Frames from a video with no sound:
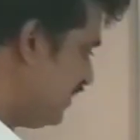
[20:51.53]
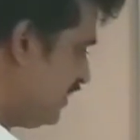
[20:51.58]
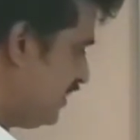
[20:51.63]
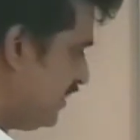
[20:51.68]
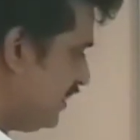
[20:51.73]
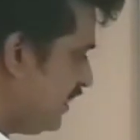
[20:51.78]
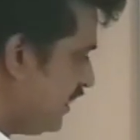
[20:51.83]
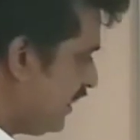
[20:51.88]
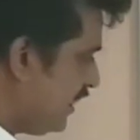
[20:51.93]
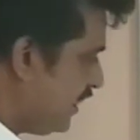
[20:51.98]

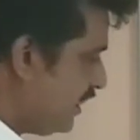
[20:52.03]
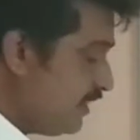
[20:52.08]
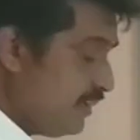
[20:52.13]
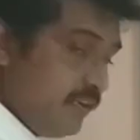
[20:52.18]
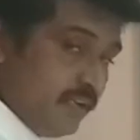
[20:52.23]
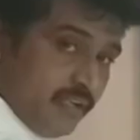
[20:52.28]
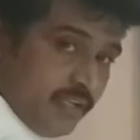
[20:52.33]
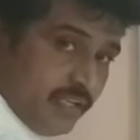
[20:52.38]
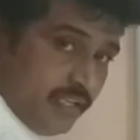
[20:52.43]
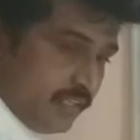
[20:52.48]
Here
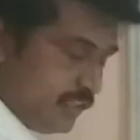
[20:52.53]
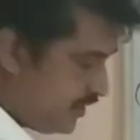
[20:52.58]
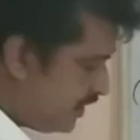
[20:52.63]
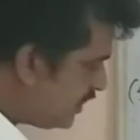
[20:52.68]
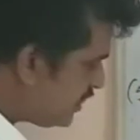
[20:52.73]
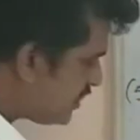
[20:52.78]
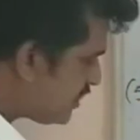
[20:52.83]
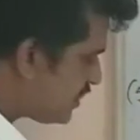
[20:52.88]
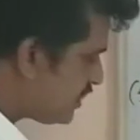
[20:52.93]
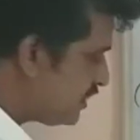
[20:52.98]
in
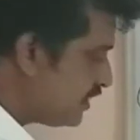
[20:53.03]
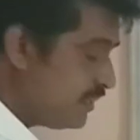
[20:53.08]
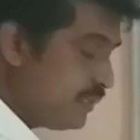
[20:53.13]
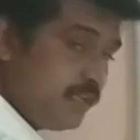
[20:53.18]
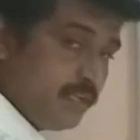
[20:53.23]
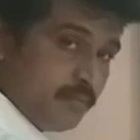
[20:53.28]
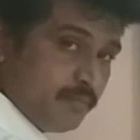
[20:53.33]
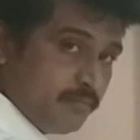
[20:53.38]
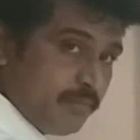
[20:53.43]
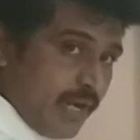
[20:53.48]
this
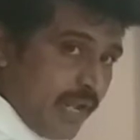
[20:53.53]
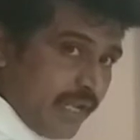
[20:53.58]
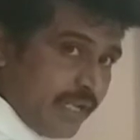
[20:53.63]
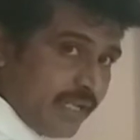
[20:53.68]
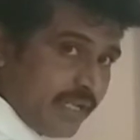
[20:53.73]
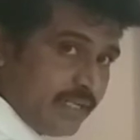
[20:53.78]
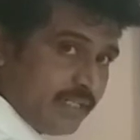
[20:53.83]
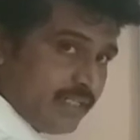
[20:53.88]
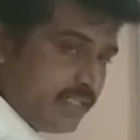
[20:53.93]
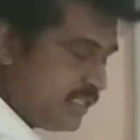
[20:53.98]

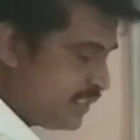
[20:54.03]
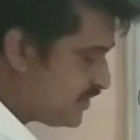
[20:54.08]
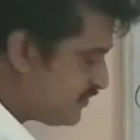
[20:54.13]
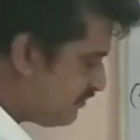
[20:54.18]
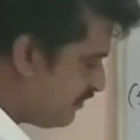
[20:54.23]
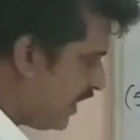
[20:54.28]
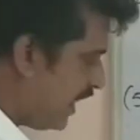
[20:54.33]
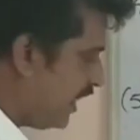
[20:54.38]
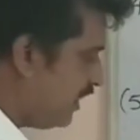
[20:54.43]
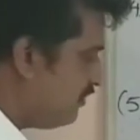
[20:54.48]
bracket this is
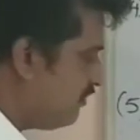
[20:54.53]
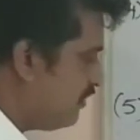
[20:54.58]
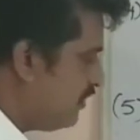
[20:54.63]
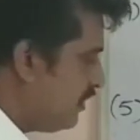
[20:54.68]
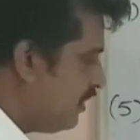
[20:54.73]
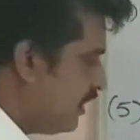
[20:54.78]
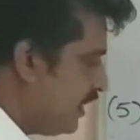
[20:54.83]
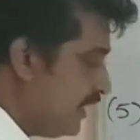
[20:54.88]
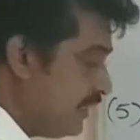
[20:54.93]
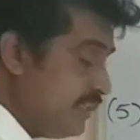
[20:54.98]
5
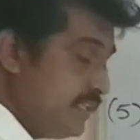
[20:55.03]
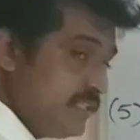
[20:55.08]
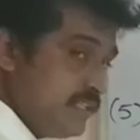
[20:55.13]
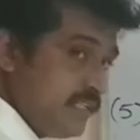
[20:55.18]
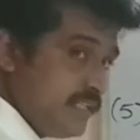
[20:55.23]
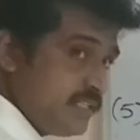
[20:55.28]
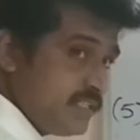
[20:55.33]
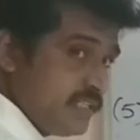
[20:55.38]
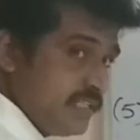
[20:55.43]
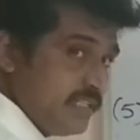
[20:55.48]
and this
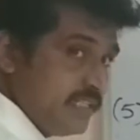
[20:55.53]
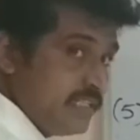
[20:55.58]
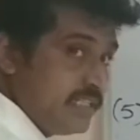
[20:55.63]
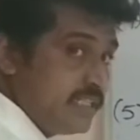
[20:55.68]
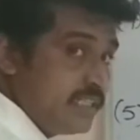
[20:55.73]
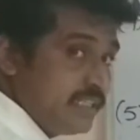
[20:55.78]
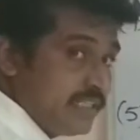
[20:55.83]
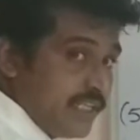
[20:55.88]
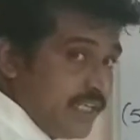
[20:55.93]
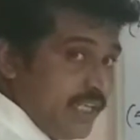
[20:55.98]
is
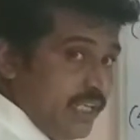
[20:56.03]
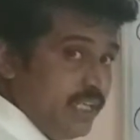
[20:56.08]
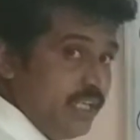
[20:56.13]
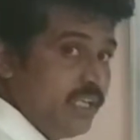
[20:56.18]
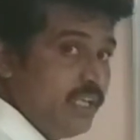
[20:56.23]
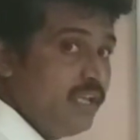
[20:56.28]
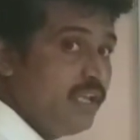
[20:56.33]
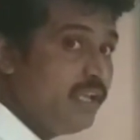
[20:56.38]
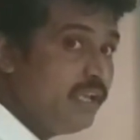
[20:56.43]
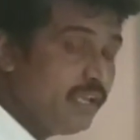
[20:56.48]
3.
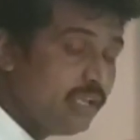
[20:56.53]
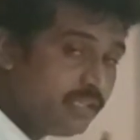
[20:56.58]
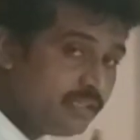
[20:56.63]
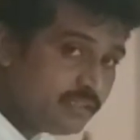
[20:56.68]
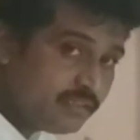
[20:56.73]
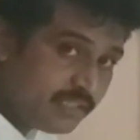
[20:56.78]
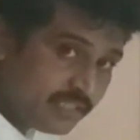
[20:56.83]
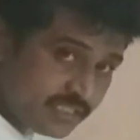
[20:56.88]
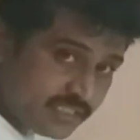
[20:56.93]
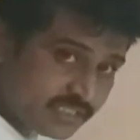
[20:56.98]

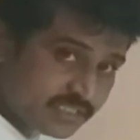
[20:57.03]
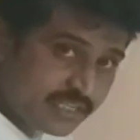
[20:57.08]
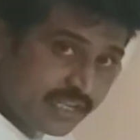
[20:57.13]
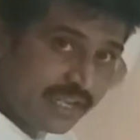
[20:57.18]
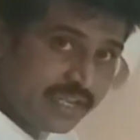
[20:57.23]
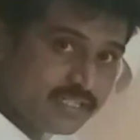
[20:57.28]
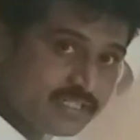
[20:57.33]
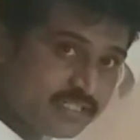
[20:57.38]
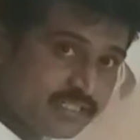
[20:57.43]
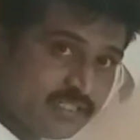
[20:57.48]
In this
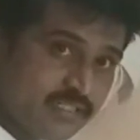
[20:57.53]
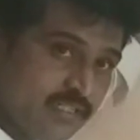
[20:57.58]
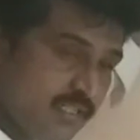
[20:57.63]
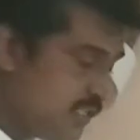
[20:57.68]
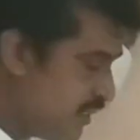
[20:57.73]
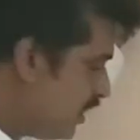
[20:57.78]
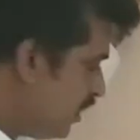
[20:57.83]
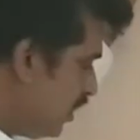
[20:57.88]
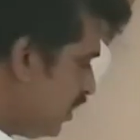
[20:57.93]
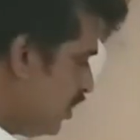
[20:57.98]
case,
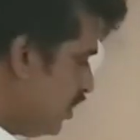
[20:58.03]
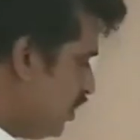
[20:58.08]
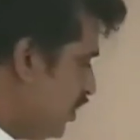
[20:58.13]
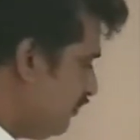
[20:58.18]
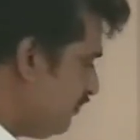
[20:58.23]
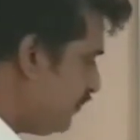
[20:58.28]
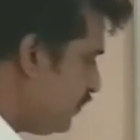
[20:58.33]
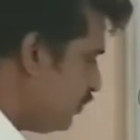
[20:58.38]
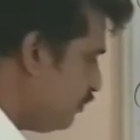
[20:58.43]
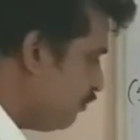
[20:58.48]

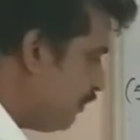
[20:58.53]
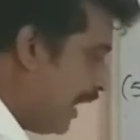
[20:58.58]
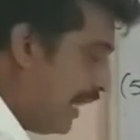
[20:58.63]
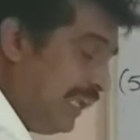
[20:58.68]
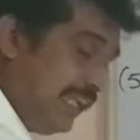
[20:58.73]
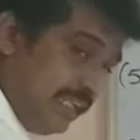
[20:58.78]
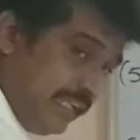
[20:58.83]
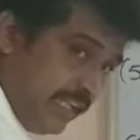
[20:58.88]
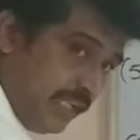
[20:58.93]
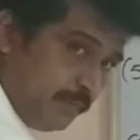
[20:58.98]
if you
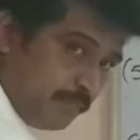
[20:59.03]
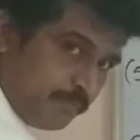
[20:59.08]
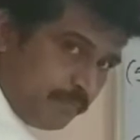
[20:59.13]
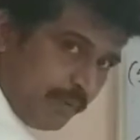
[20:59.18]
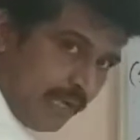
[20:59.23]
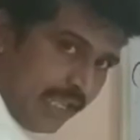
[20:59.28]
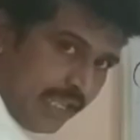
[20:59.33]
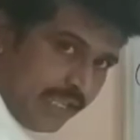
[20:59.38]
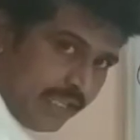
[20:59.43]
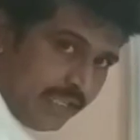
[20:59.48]

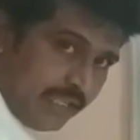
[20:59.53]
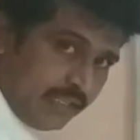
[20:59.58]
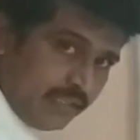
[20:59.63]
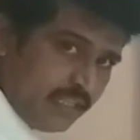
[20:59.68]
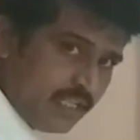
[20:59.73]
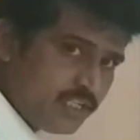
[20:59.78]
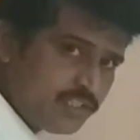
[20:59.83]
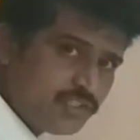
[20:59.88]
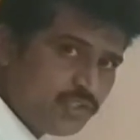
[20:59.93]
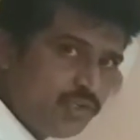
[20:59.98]
multiply,
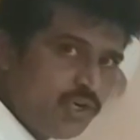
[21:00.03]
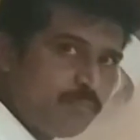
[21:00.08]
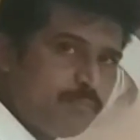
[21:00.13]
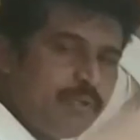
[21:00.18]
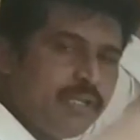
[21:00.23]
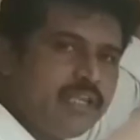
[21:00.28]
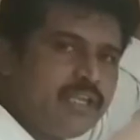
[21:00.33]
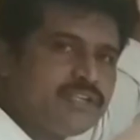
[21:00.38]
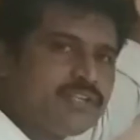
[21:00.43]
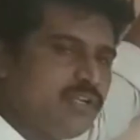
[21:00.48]
there is no
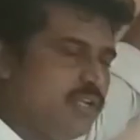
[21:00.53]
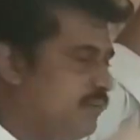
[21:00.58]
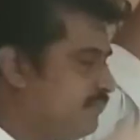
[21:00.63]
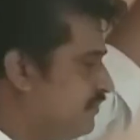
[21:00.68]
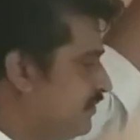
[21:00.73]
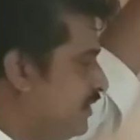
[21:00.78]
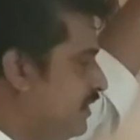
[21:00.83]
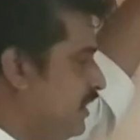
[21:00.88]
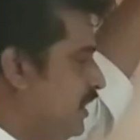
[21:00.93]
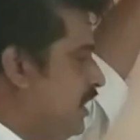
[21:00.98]
application
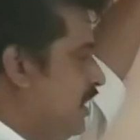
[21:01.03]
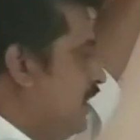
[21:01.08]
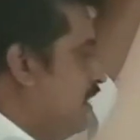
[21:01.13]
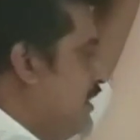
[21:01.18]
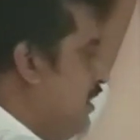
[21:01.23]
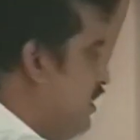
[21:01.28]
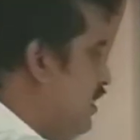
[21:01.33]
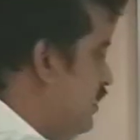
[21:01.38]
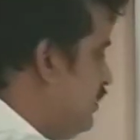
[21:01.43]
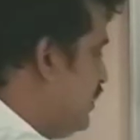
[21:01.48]

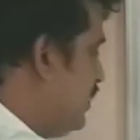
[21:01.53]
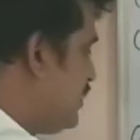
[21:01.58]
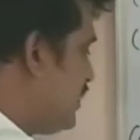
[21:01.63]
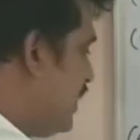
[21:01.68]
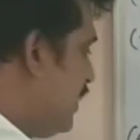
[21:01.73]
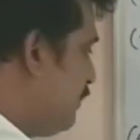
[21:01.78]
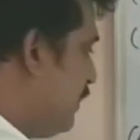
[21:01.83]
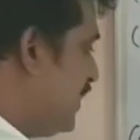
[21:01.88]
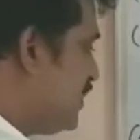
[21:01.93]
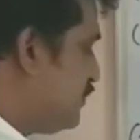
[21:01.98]
of this
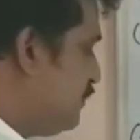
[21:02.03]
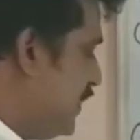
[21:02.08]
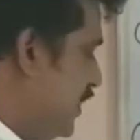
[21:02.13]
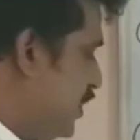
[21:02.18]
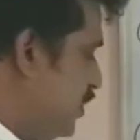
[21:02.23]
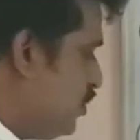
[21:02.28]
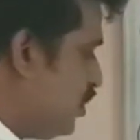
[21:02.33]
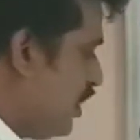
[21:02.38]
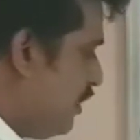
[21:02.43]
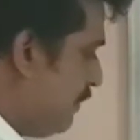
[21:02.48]
a plus b
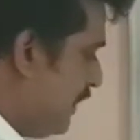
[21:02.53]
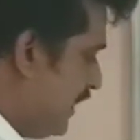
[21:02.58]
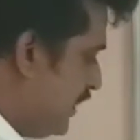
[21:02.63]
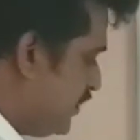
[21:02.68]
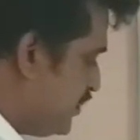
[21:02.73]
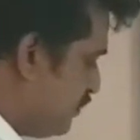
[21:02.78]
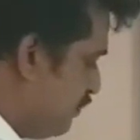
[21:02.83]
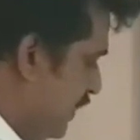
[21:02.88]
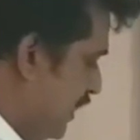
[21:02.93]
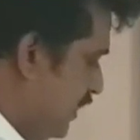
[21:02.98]
into a
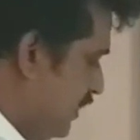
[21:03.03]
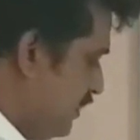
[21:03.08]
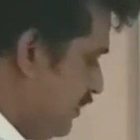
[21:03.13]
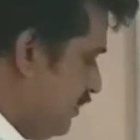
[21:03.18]
minus b.